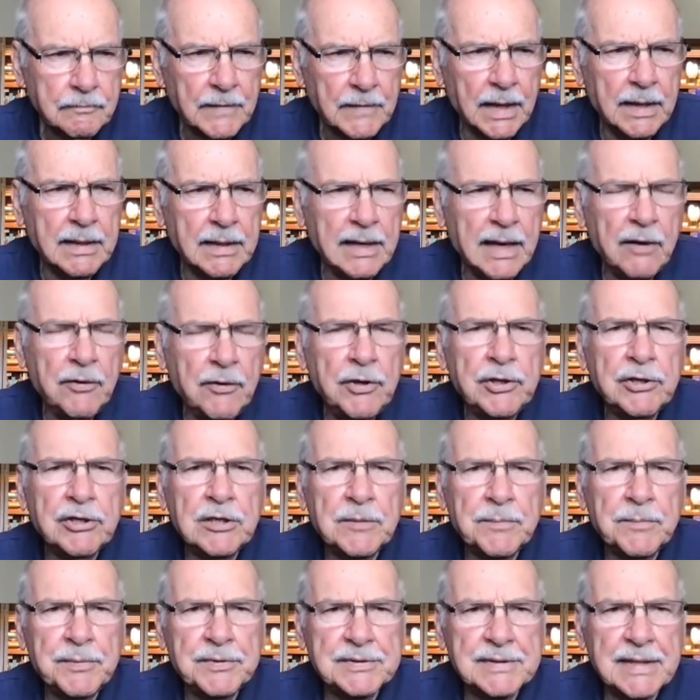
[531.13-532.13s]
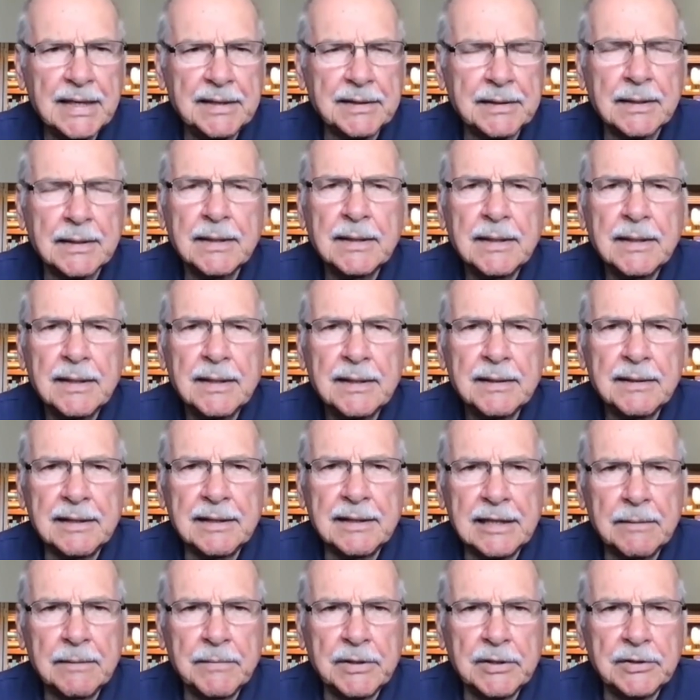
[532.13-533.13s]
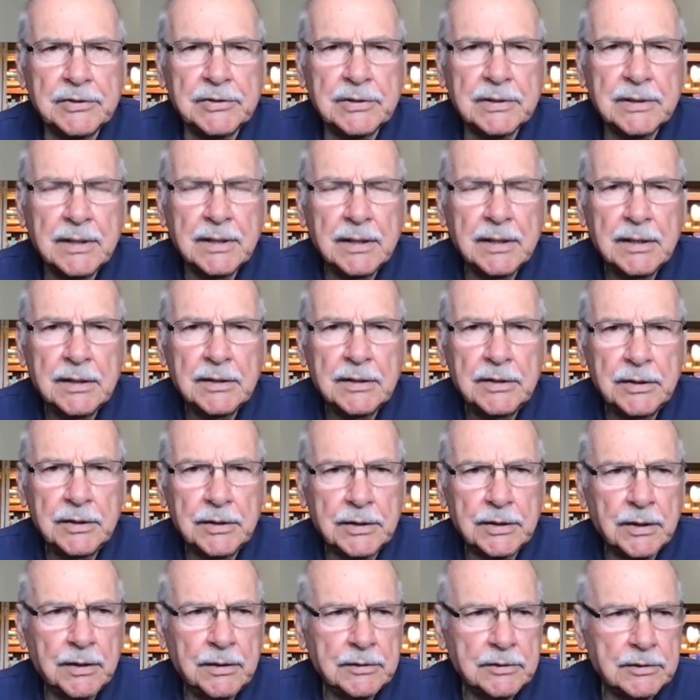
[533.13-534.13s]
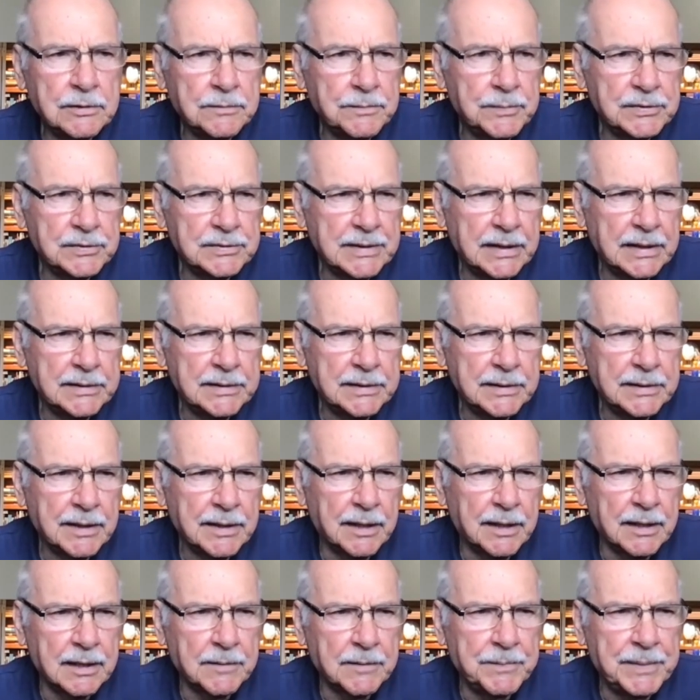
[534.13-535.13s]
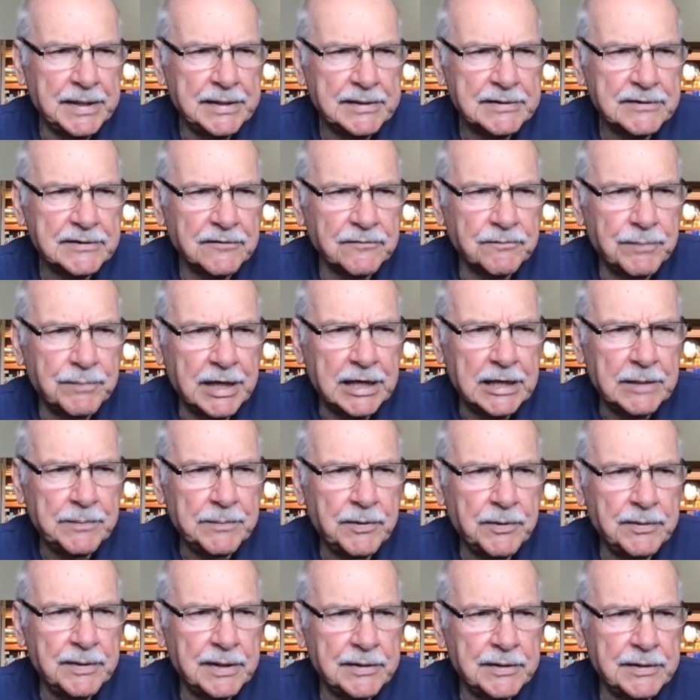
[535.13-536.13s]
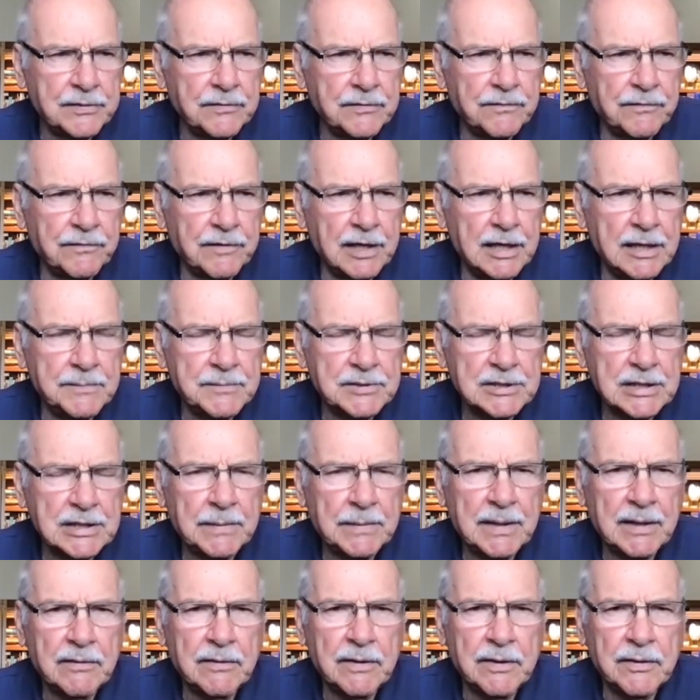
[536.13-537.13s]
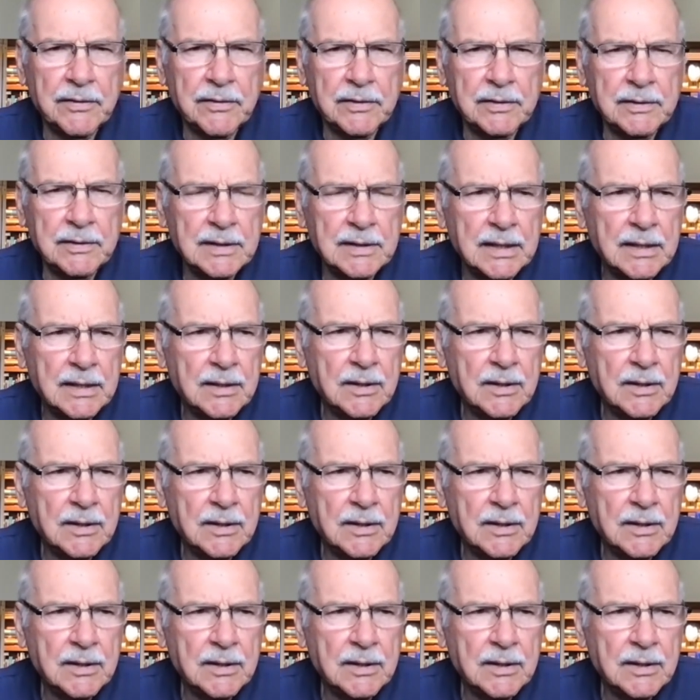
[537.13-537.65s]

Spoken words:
And how are you going to present the image? You're going to present it on a piece of paper that you frame somehow or other?